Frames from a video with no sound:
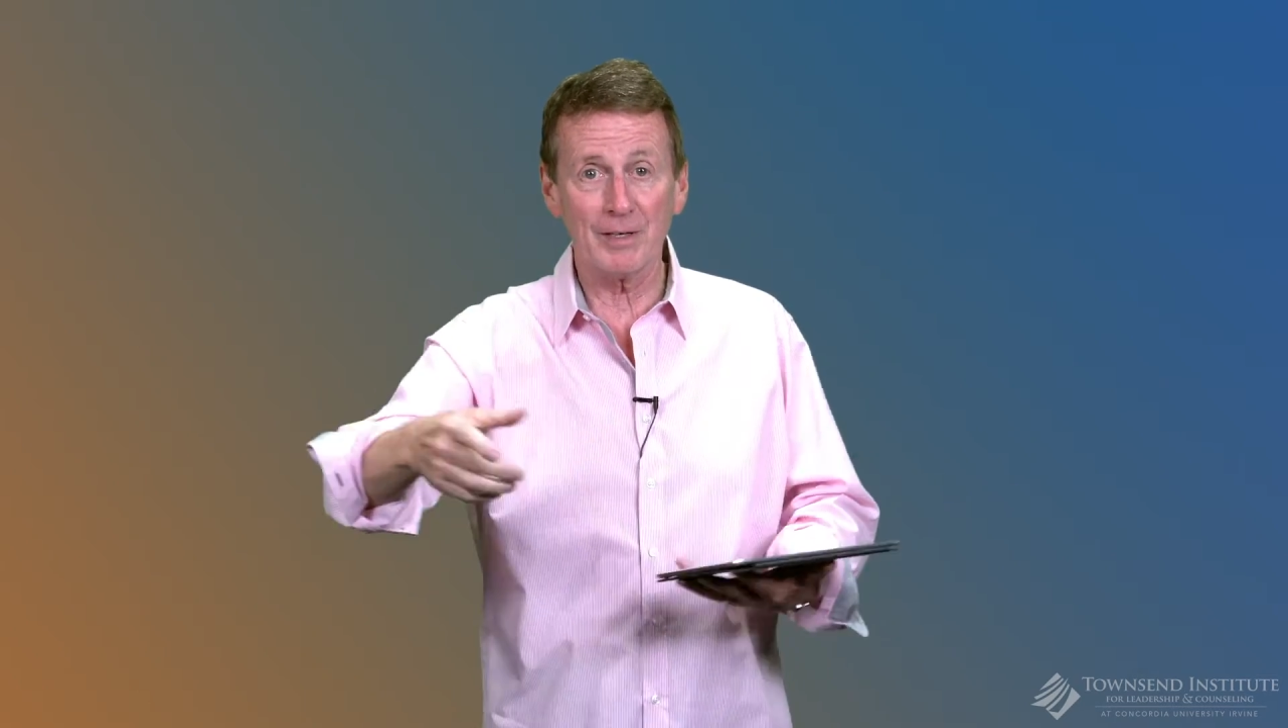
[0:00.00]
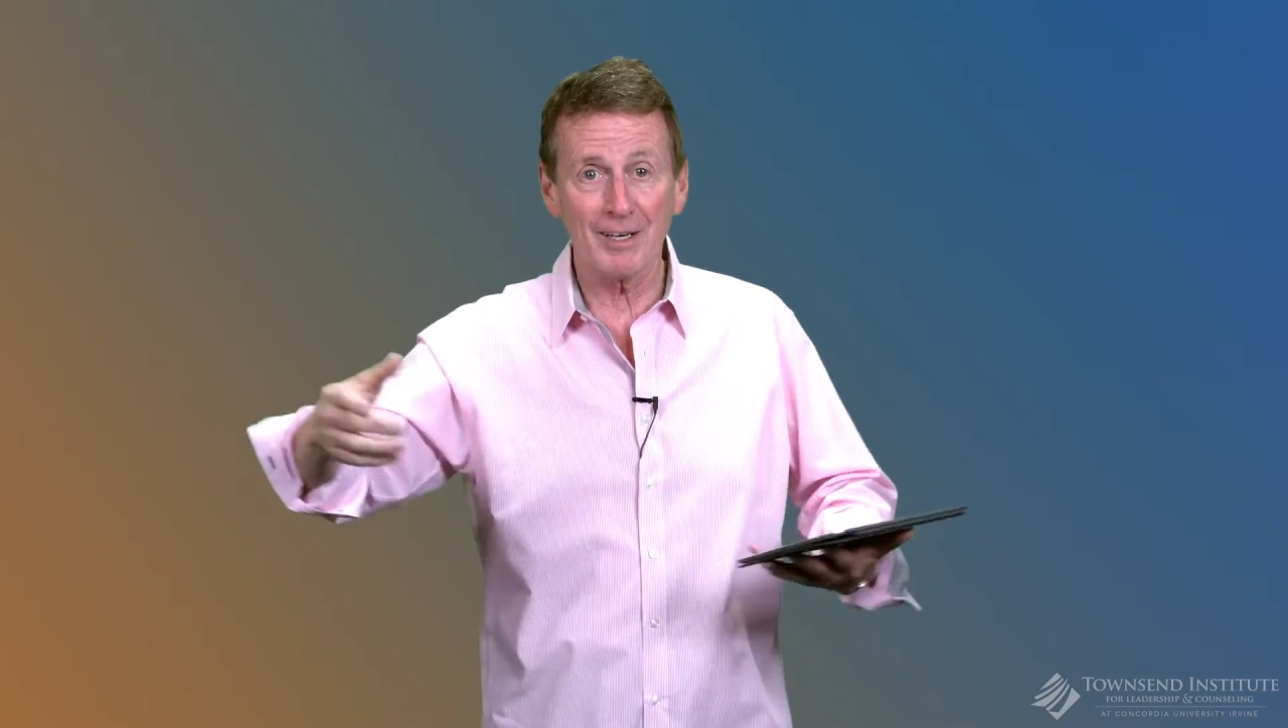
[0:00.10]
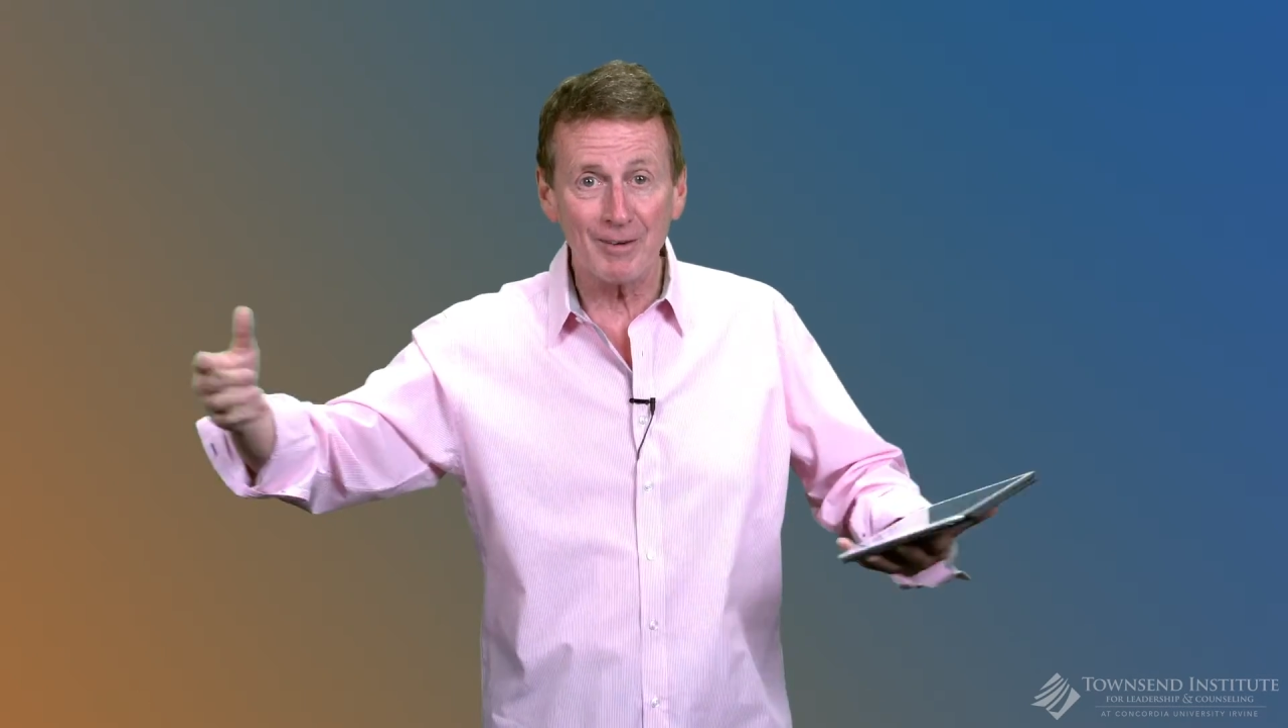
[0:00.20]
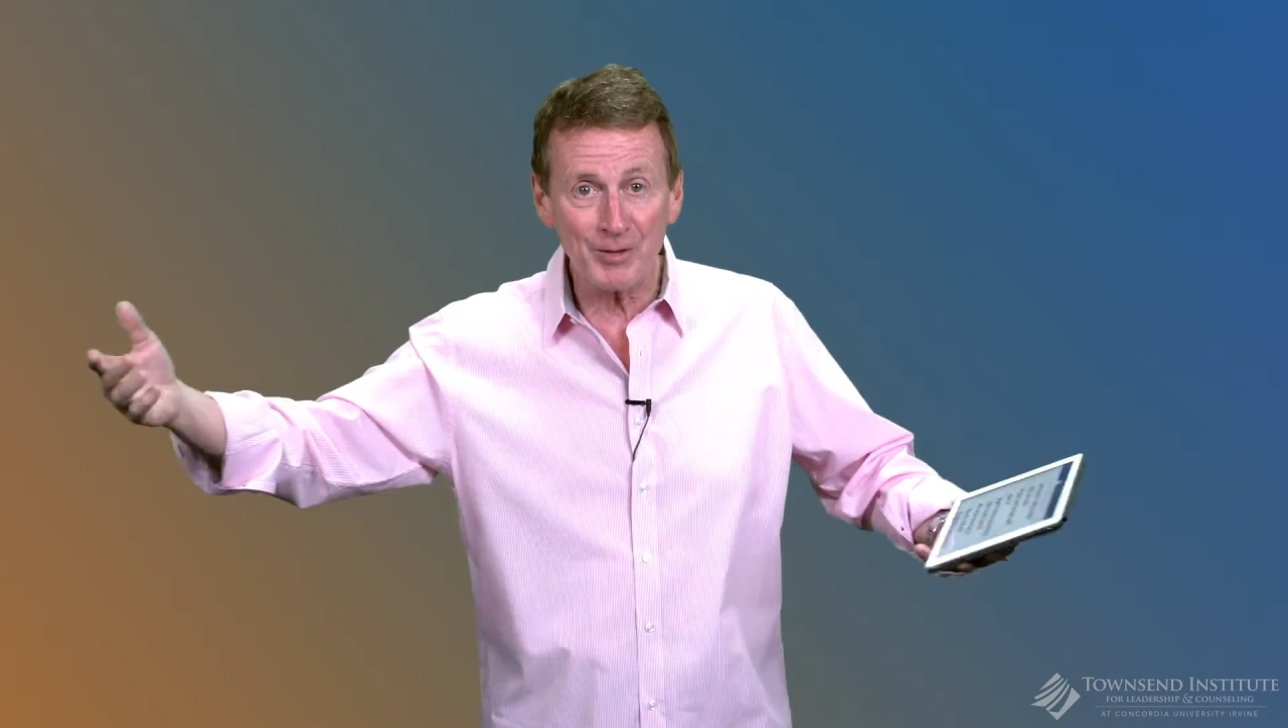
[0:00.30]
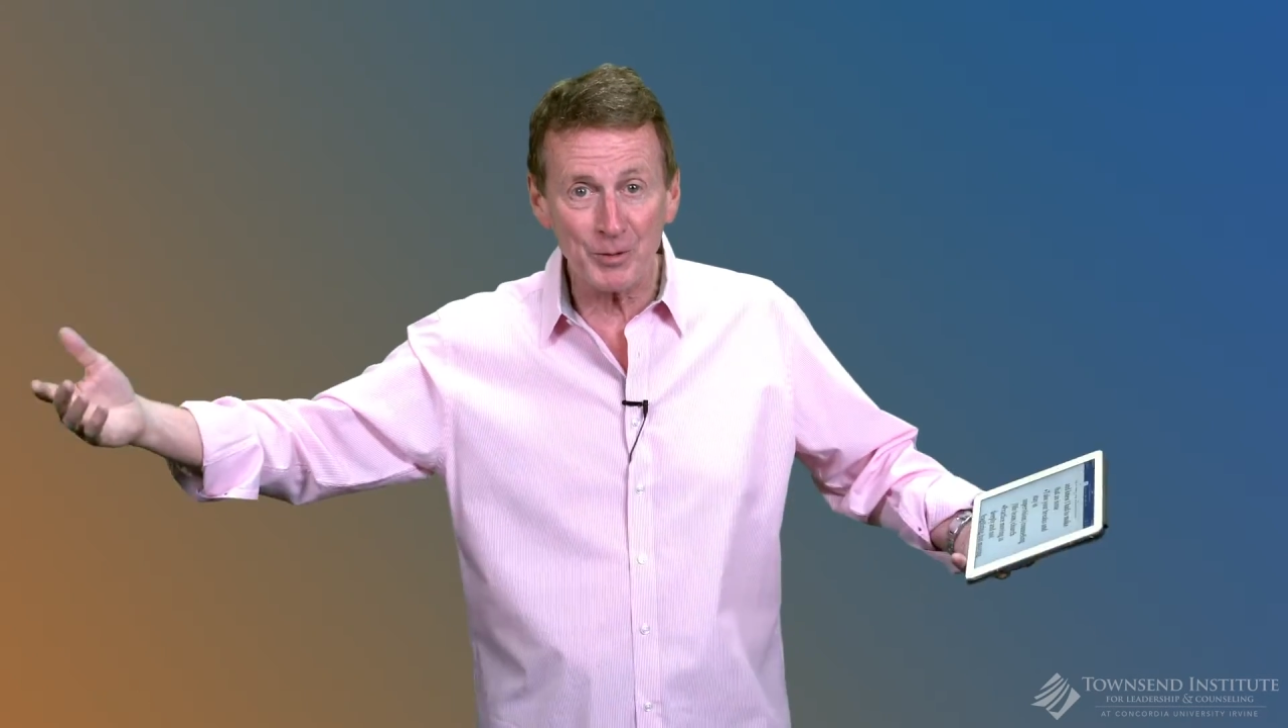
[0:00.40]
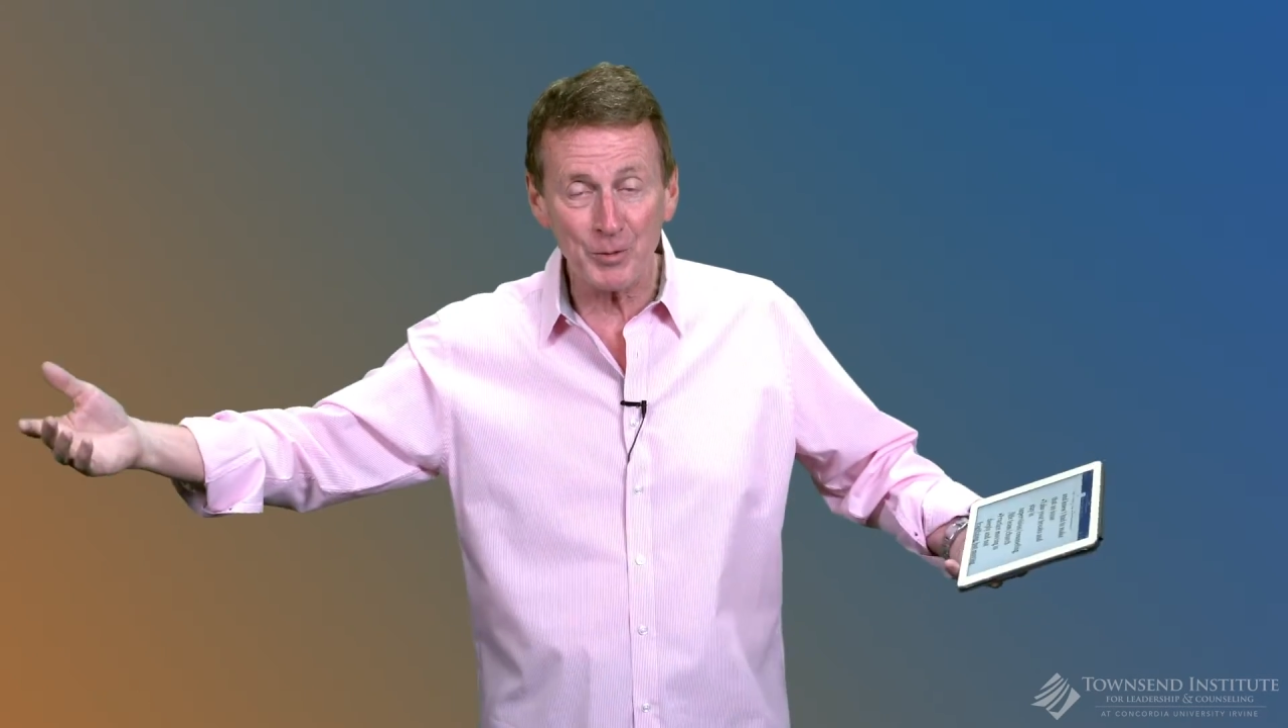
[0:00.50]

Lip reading: We love you.